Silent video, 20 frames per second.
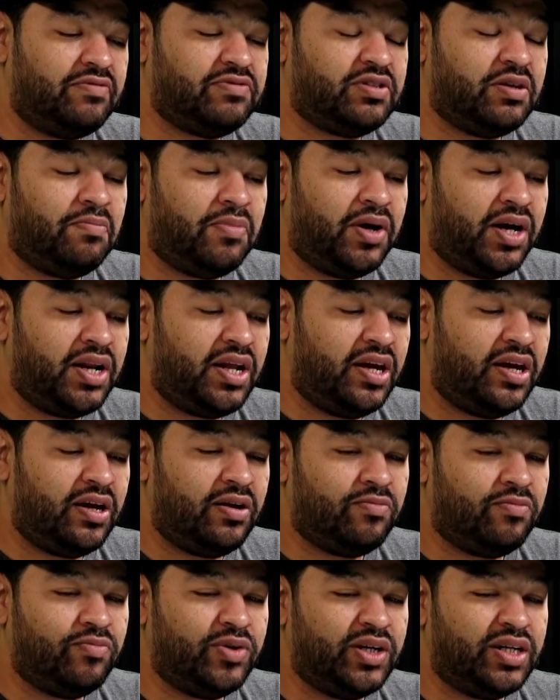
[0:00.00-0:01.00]
some money,
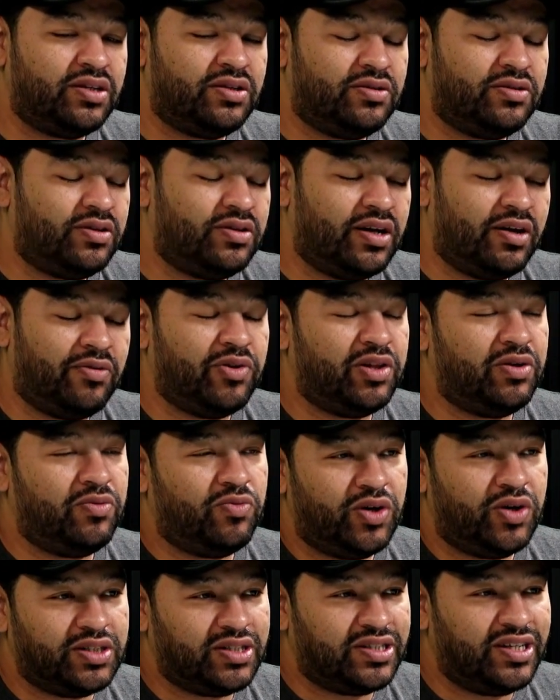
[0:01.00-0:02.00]
but I really
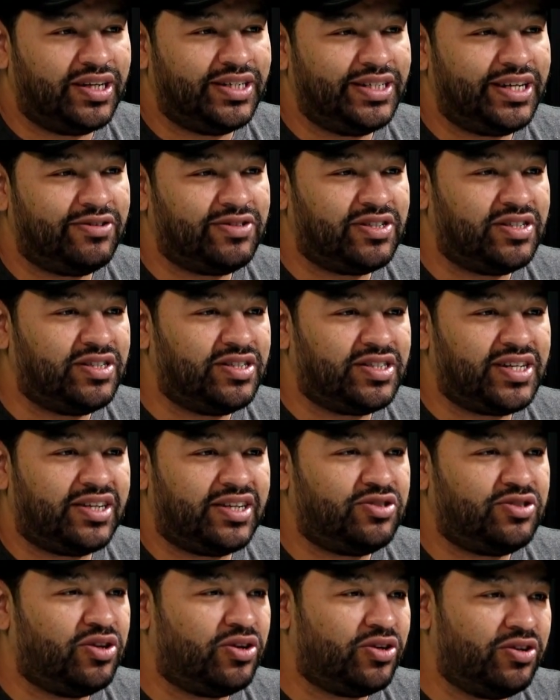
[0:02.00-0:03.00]
wasn't, because I was in this like
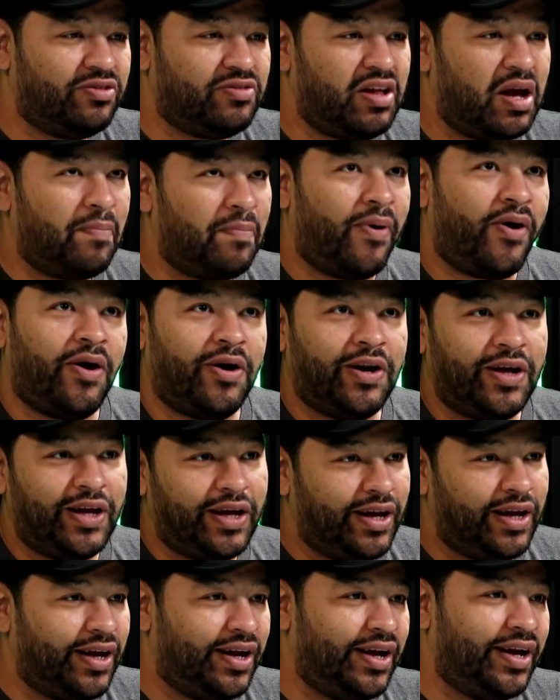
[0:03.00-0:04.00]
circle of like
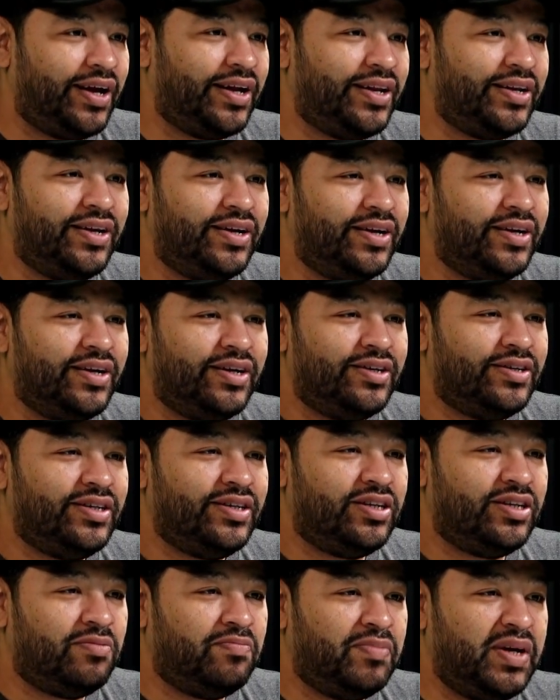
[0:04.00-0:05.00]
partying and,
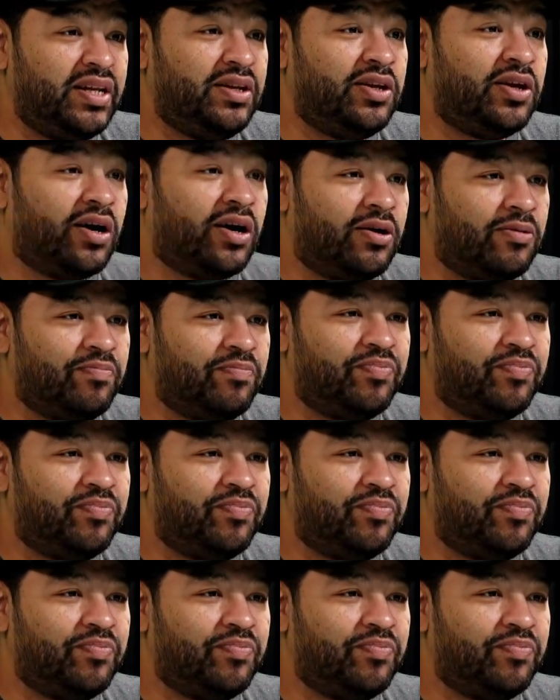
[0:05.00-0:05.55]
being dumb.